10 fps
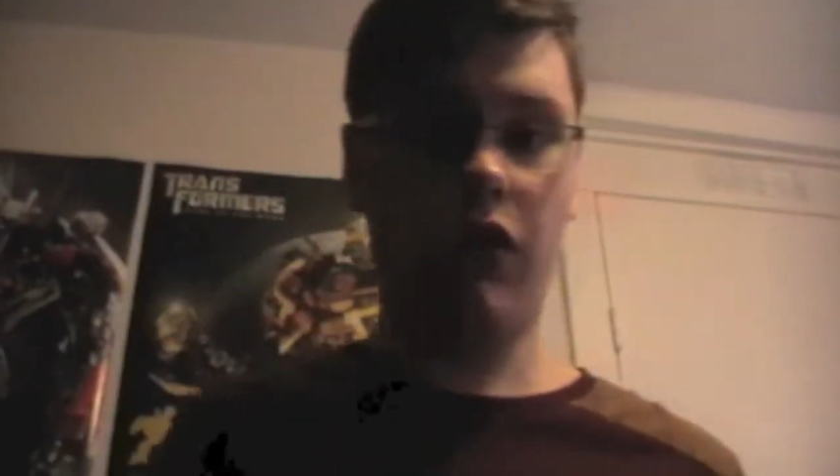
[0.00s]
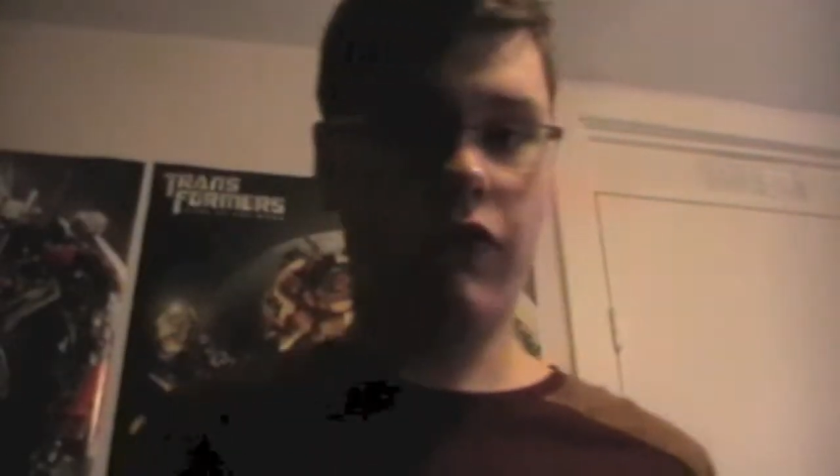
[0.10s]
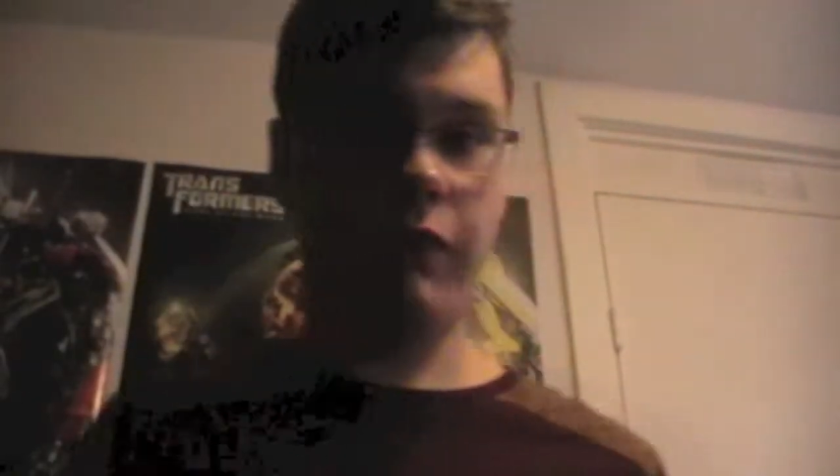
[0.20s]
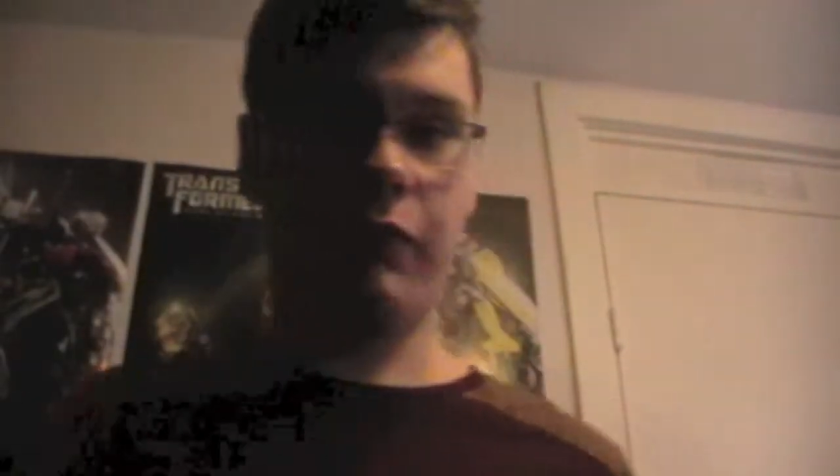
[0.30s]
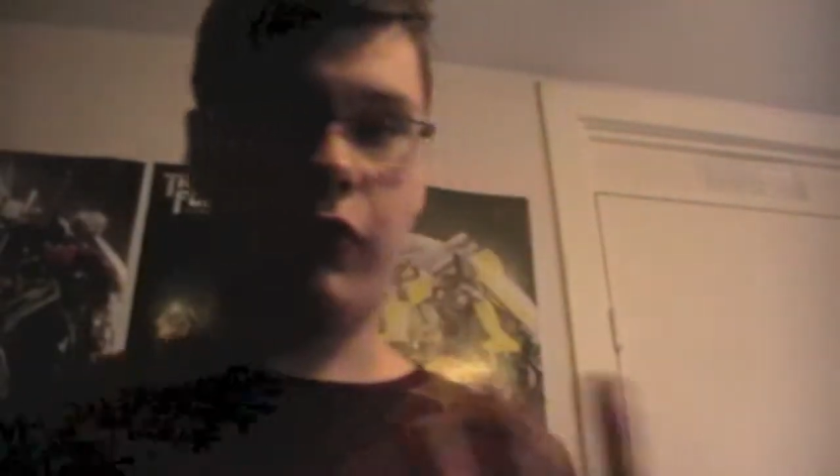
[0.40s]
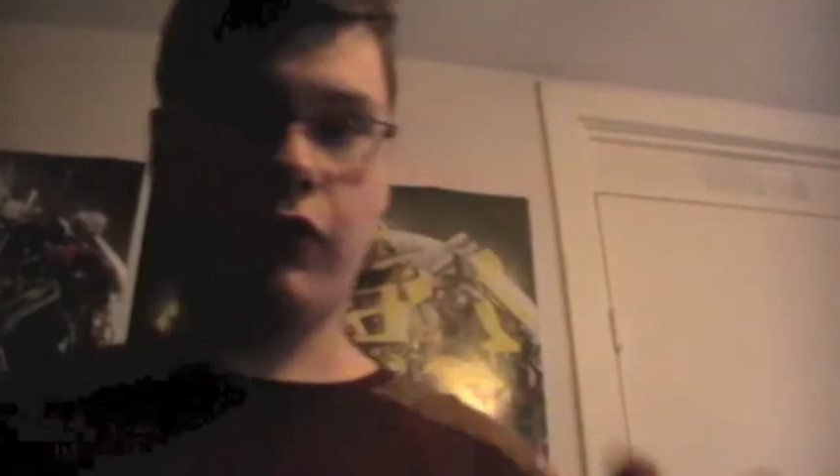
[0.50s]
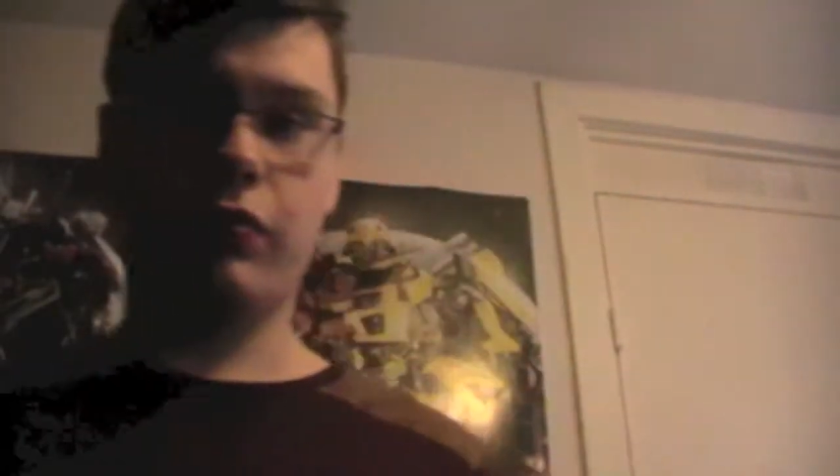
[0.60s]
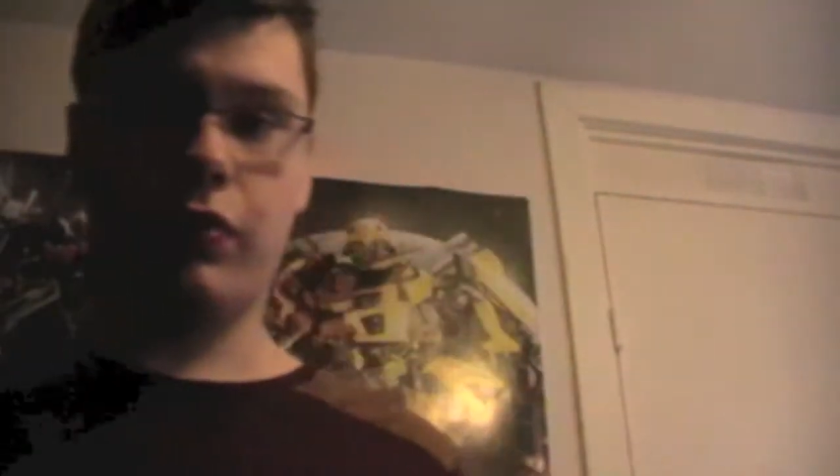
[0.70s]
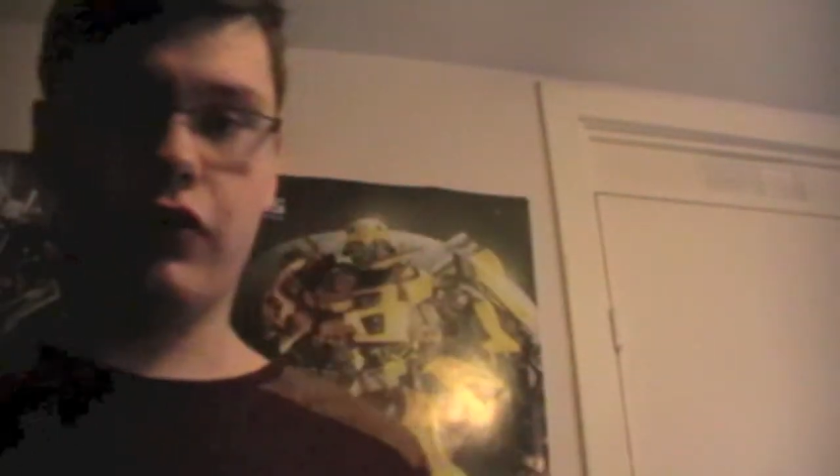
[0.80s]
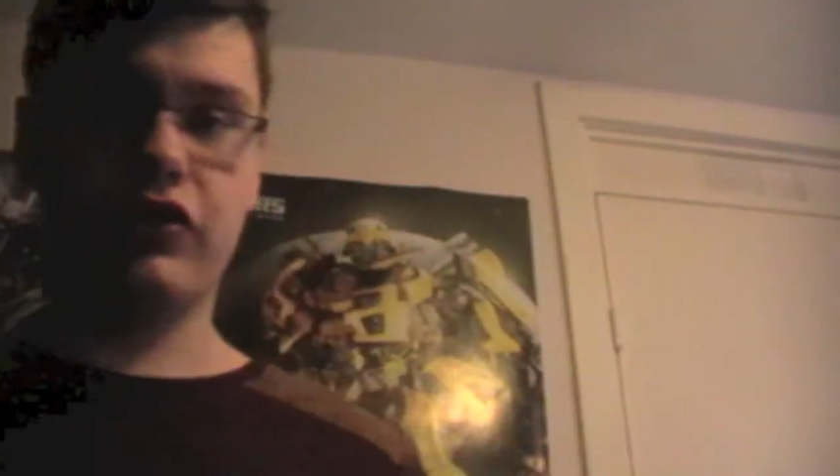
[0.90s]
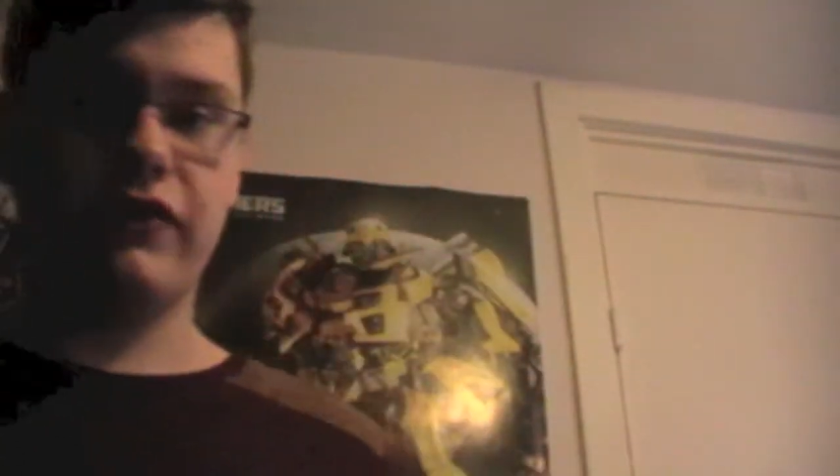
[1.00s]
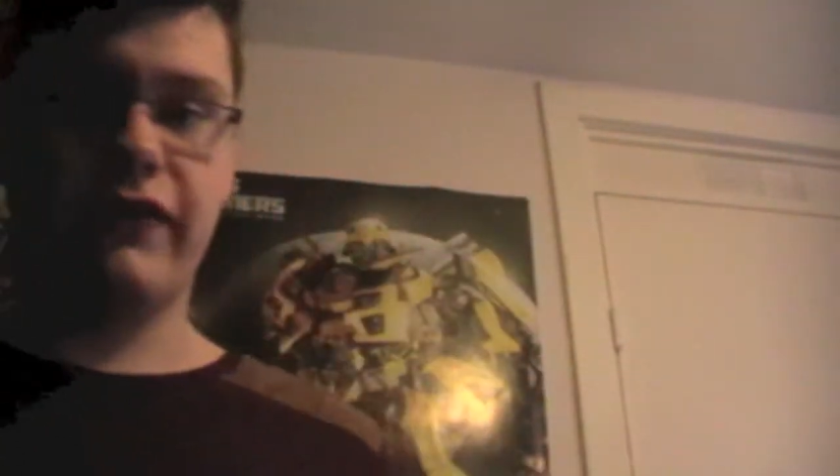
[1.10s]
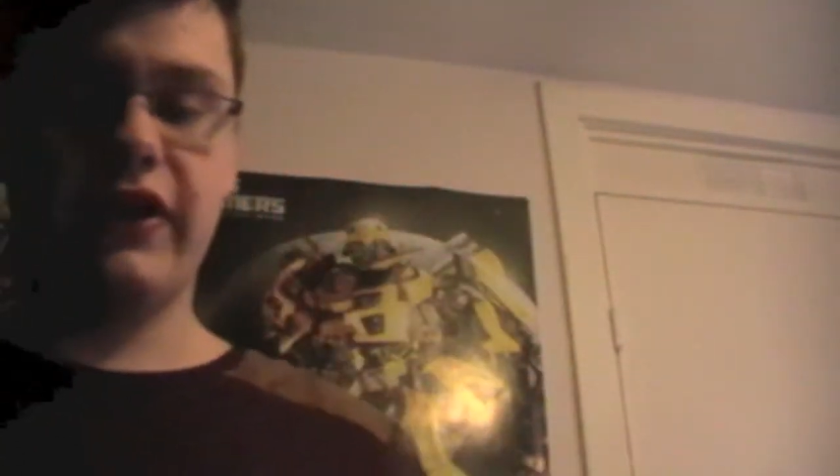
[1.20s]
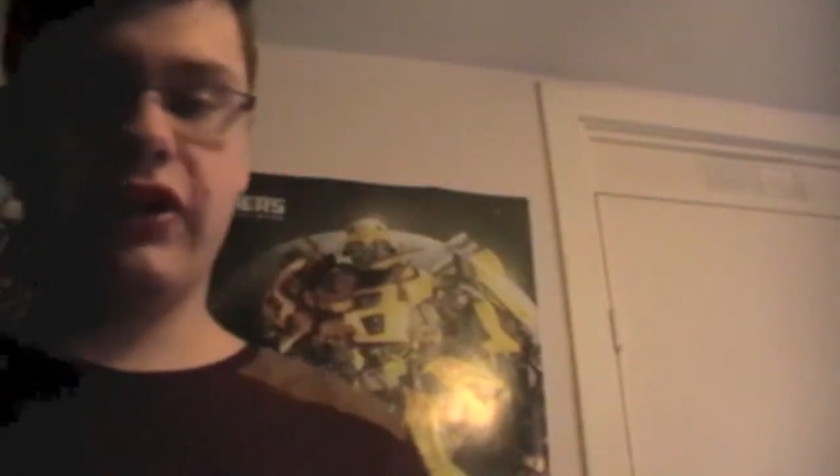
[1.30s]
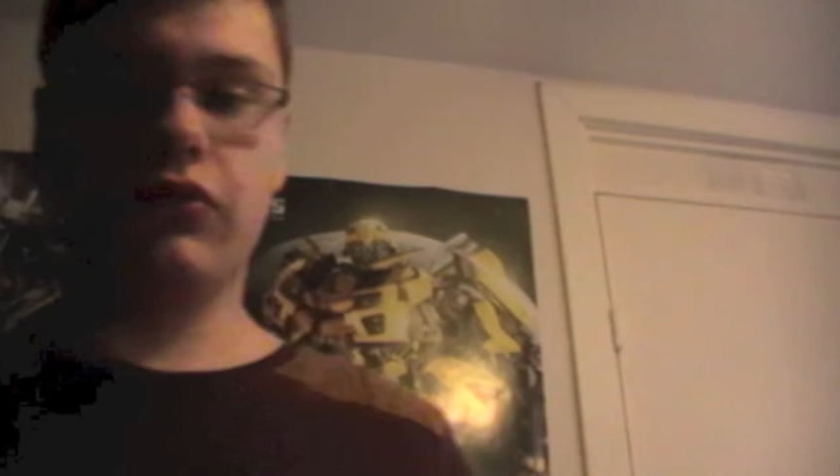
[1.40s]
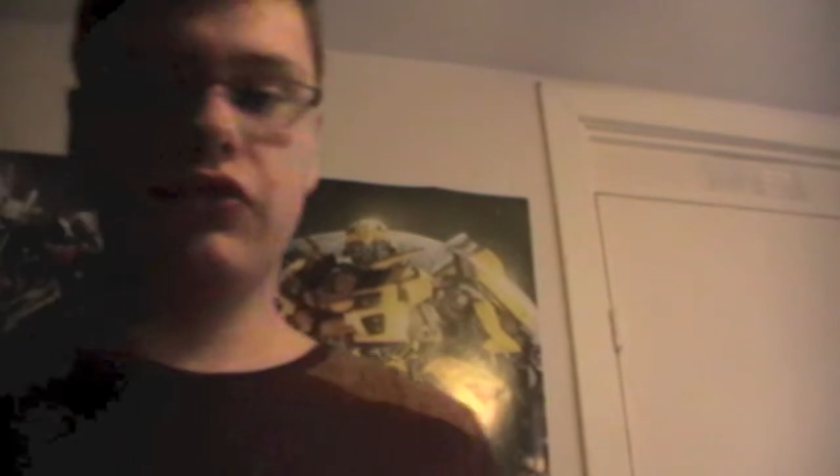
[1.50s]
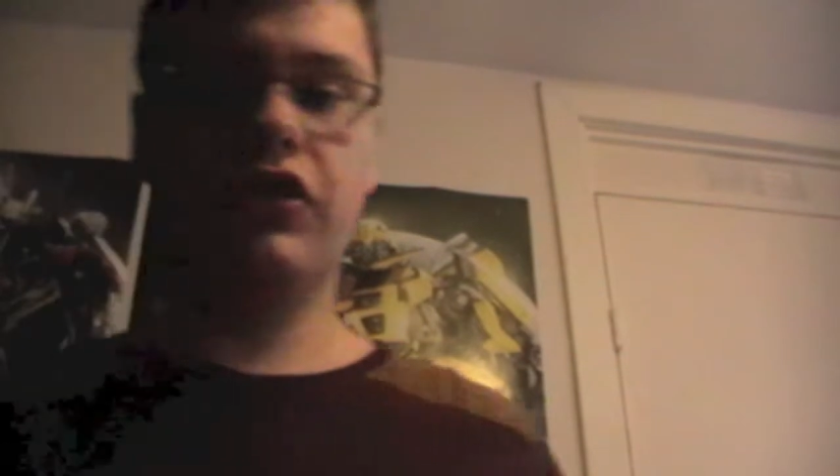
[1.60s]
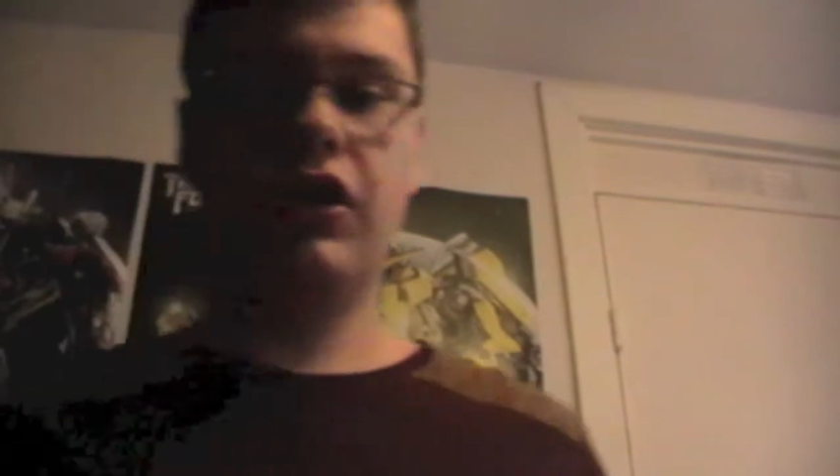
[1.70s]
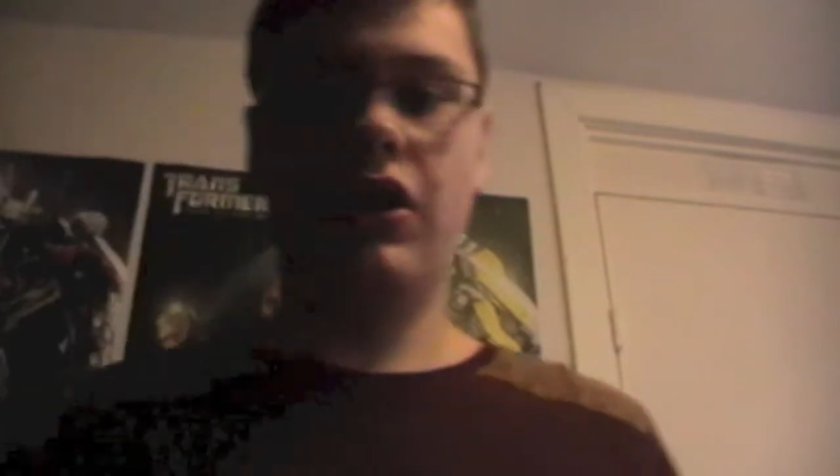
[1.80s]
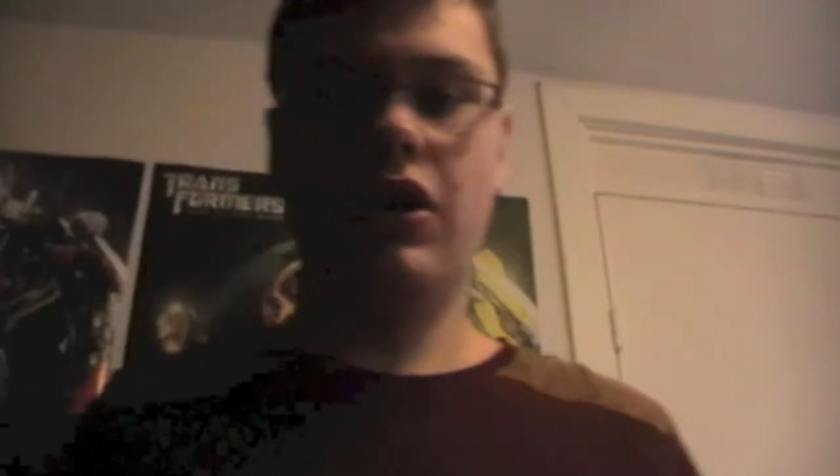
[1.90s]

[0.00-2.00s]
of posting videos.